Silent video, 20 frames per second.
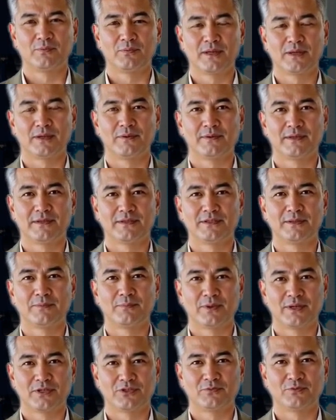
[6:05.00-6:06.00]
relevance and
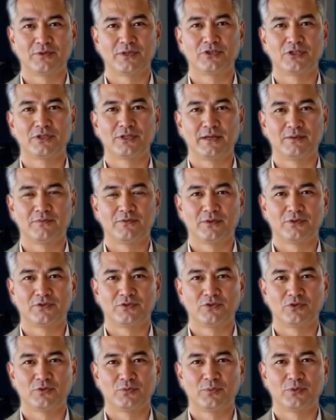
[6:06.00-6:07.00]
preservation
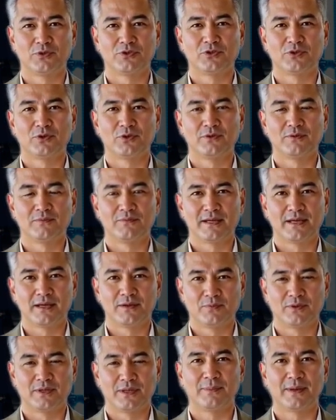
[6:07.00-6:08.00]
efforts to preserve and
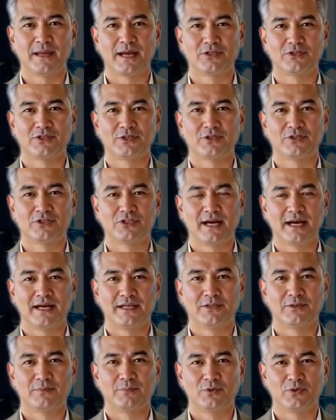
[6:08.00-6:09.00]
reimagine
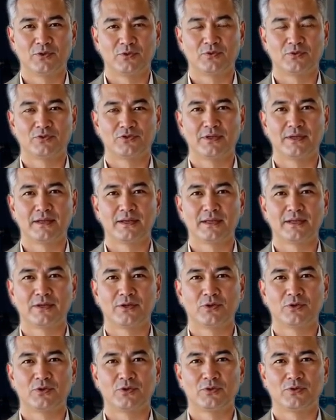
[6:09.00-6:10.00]
jazz and blues
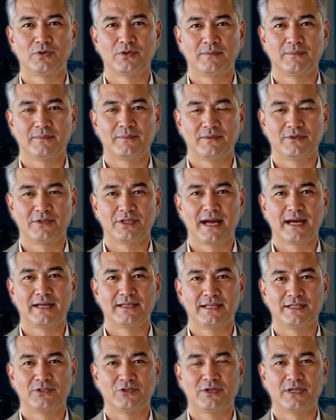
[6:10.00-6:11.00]
include
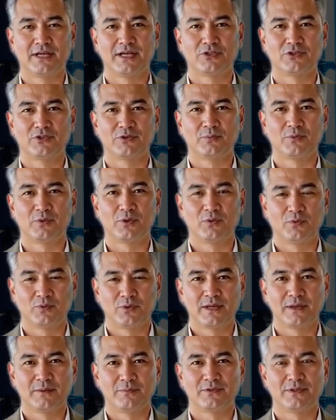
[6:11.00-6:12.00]
jazz education
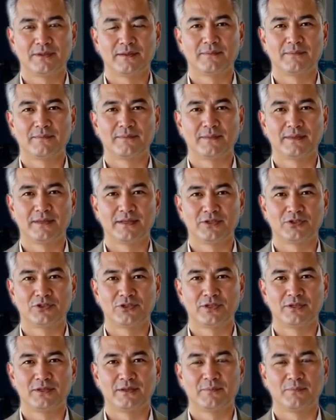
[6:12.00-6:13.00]
programs,
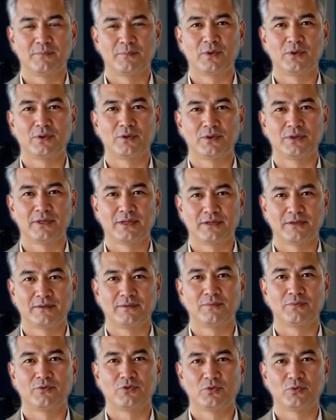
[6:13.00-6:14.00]
e.g., Berkeley,
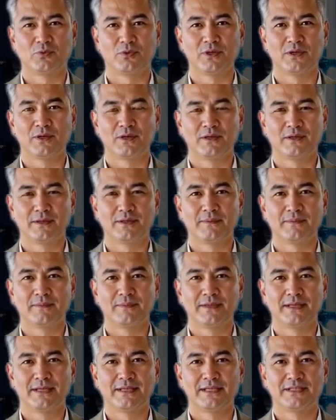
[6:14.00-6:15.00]
Juilliard,
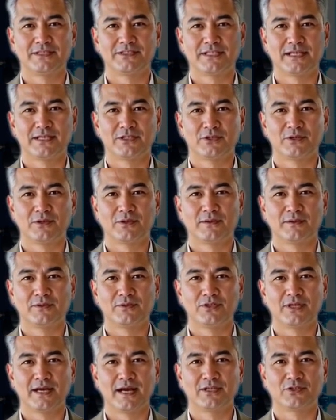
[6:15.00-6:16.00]
Lincoln Center,
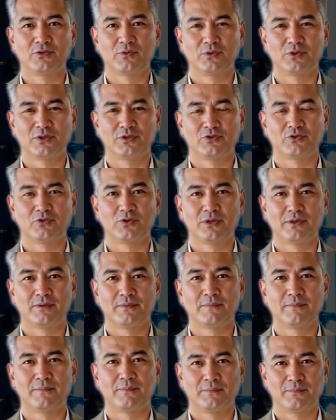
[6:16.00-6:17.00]
Jazz Orchestra,
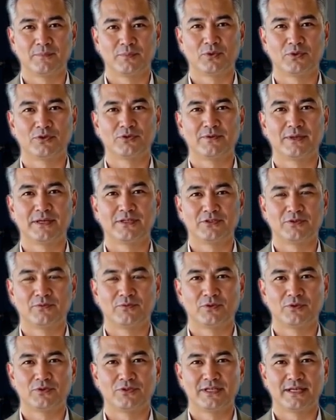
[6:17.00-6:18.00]
blues
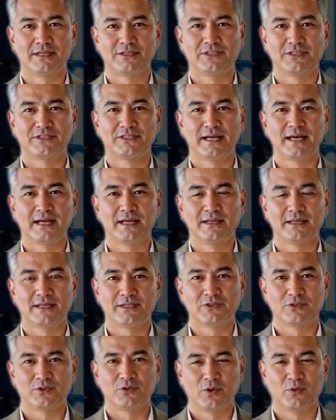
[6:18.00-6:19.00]
festivals and
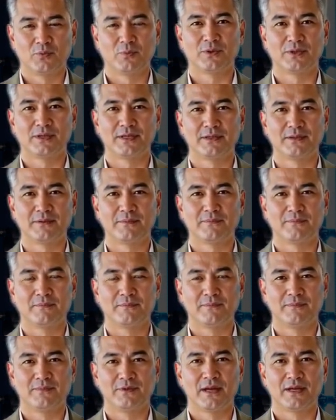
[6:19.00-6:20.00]
societies globally,
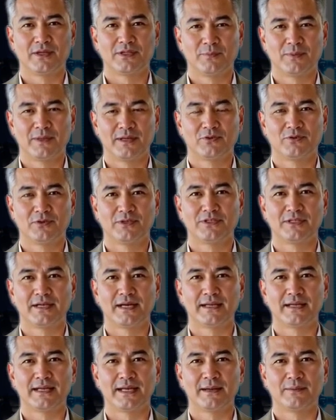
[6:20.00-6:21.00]
documentaries
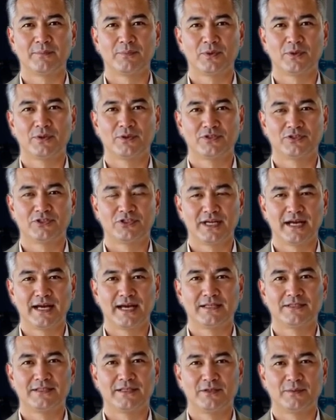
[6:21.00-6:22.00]
like Ken Burns'
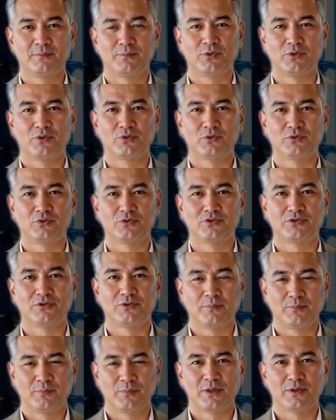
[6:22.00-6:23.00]
Jazz and the Blues,
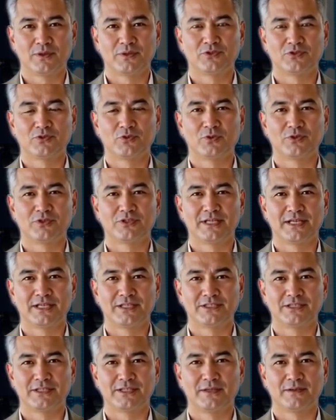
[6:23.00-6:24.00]
Martin
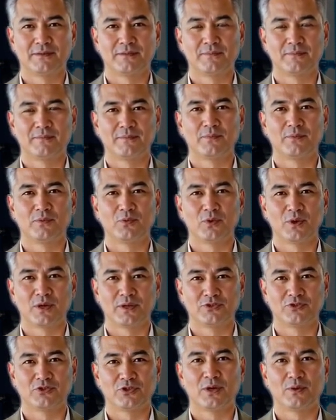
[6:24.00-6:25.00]
Scorsese,
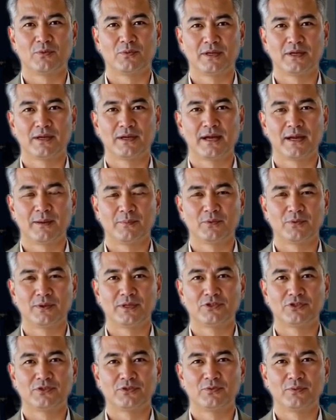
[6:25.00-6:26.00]
cross-genre
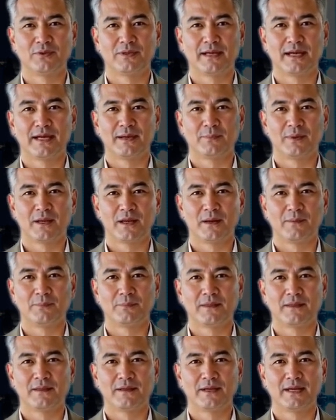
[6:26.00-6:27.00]
collaborations with hip-hop,
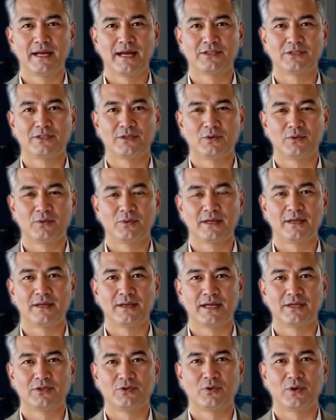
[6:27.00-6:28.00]
classical, and
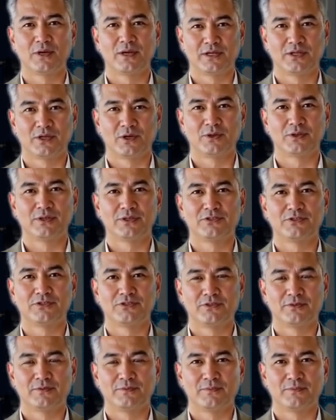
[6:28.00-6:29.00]
electronic artists,